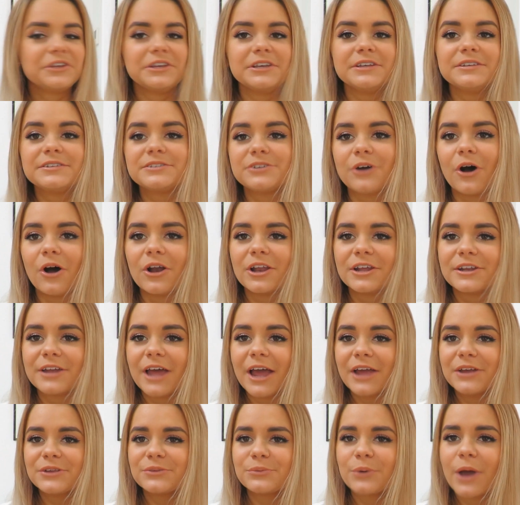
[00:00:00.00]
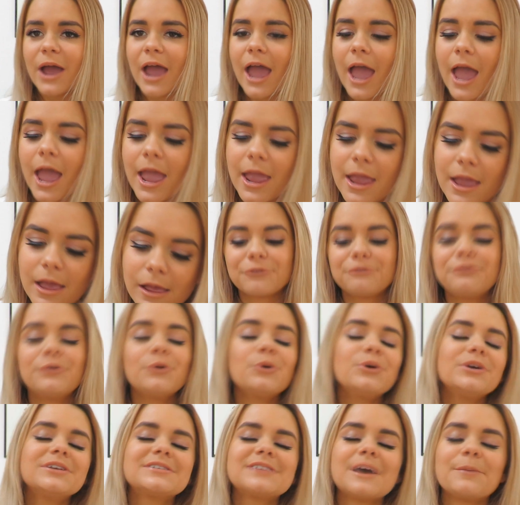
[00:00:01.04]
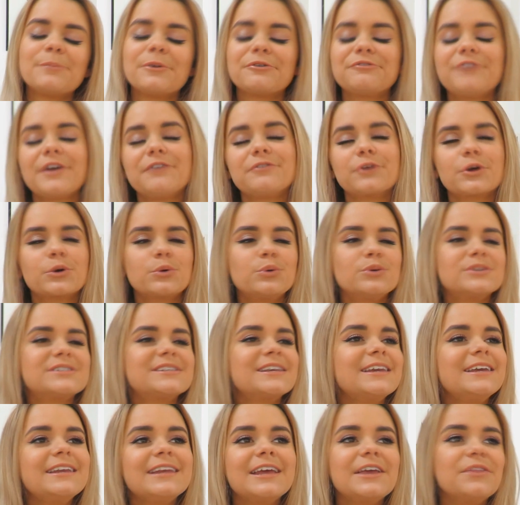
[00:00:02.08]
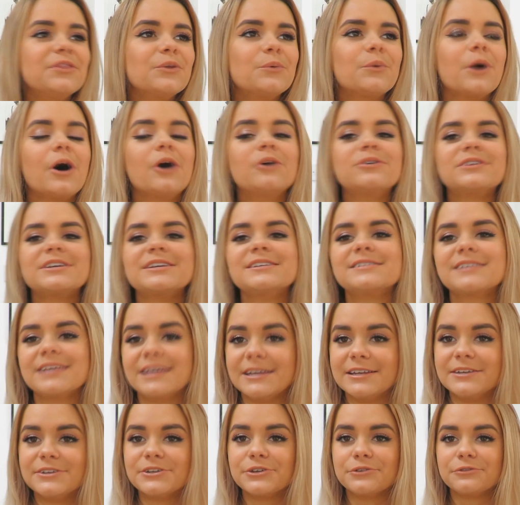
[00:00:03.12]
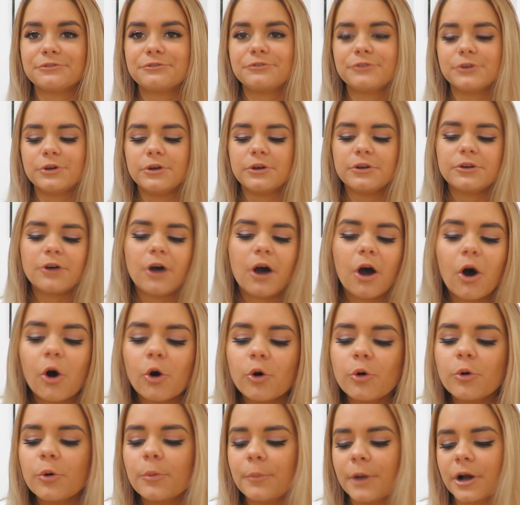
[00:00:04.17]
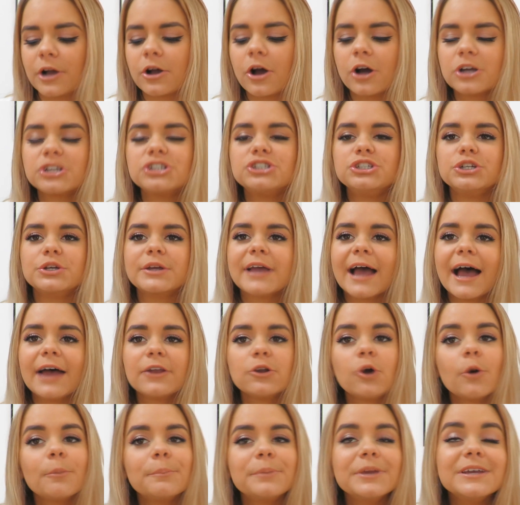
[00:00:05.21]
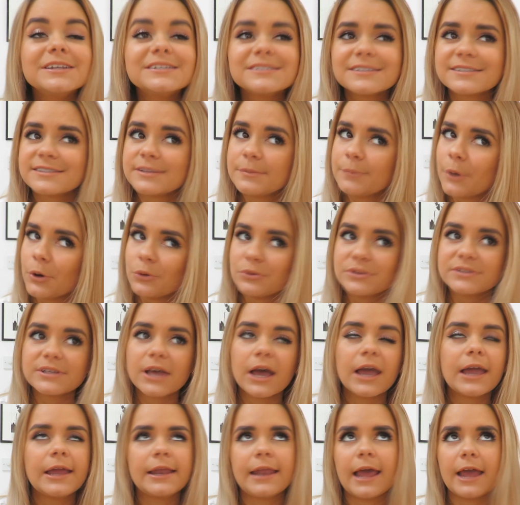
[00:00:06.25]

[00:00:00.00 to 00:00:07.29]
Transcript: the Easter holidays, we're here. 4 is that my favourite cuisine in the world is Indian food. Oh my gosh, you cannot beat a samosa